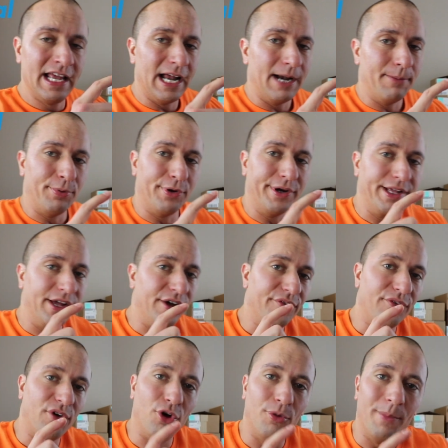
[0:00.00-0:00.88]
I'm printing
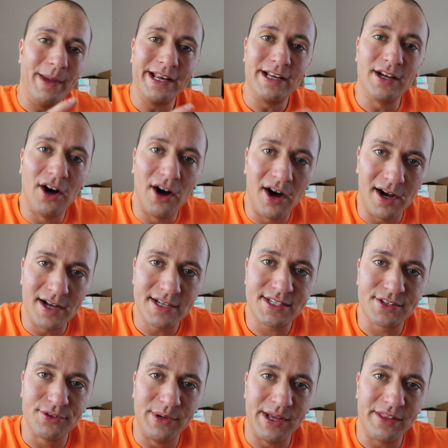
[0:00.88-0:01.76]
off all my
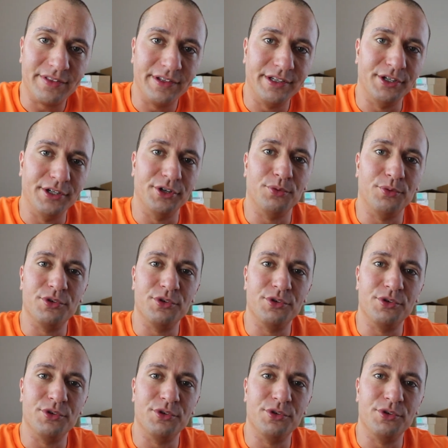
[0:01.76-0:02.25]
costs throughout the year,